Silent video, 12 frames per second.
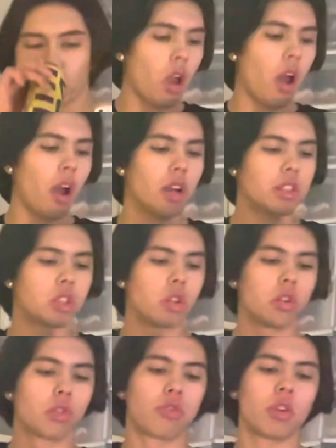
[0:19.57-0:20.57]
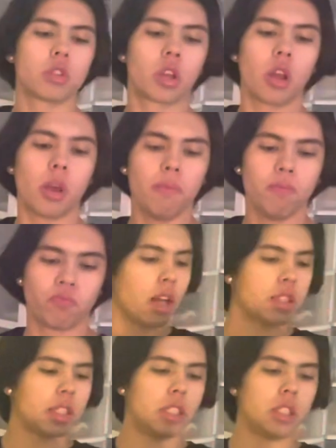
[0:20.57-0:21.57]
Alright, so this first kid
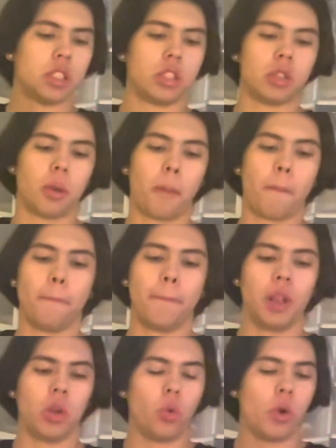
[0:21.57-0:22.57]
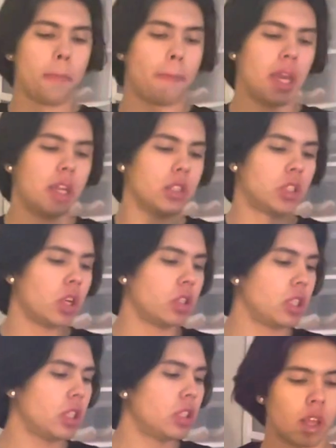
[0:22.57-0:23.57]
got these blue and pink
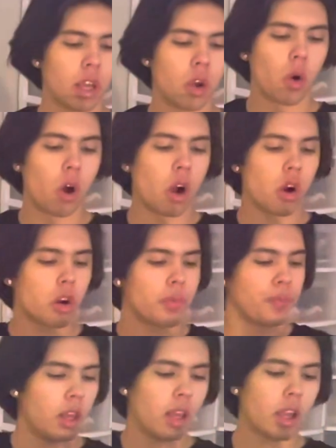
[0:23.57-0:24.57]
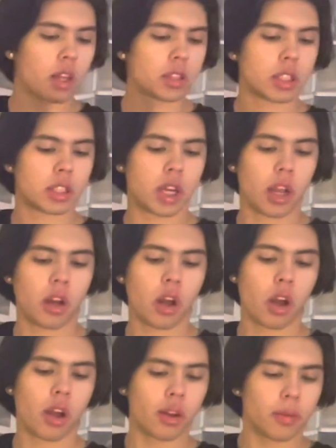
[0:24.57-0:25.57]
jerseys. They go hard. He got the chain
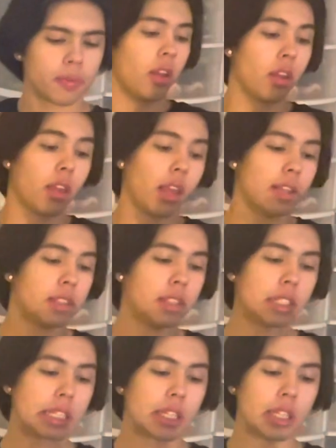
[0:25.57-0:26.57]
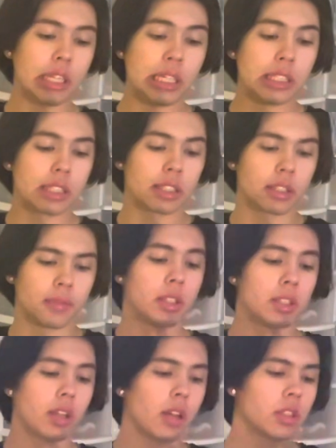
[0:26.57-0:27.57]
on. Can't see his cleats. His
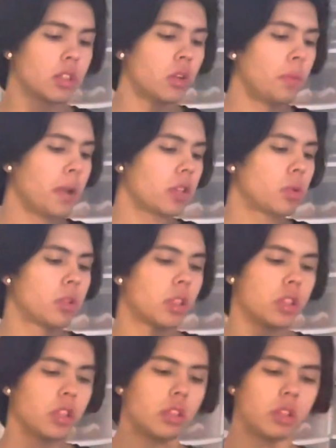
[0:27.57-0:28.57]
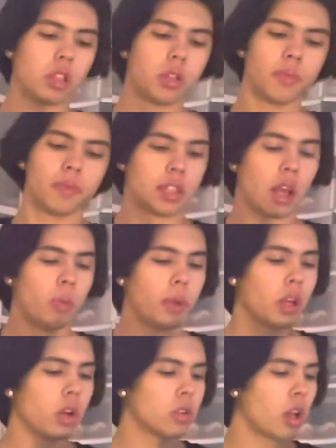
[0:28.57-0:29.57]
socks do match with the jersey. His helmet
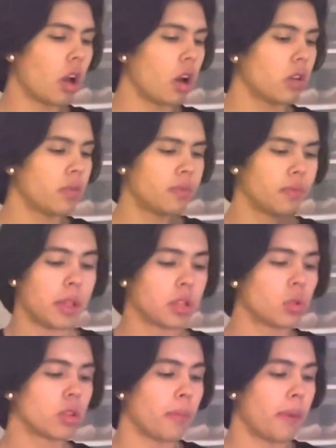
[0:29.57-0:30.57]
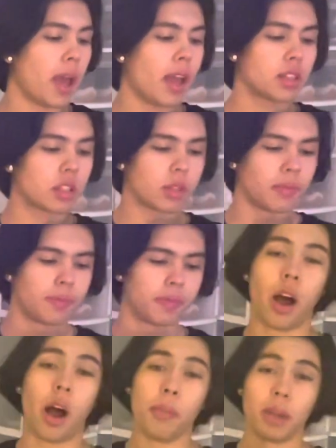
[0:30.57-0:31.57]
goes hard. That's with the mask.
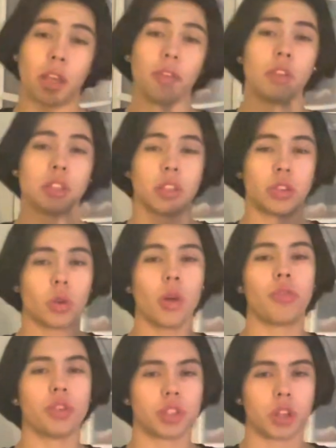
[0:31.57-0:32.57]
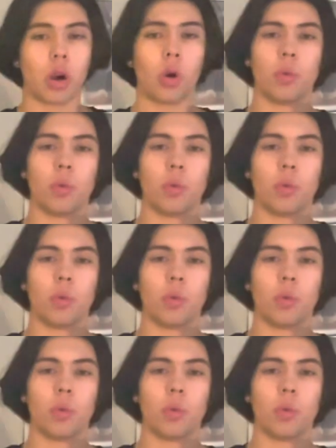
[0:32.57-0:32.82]
I'm gonna give this a drip for show.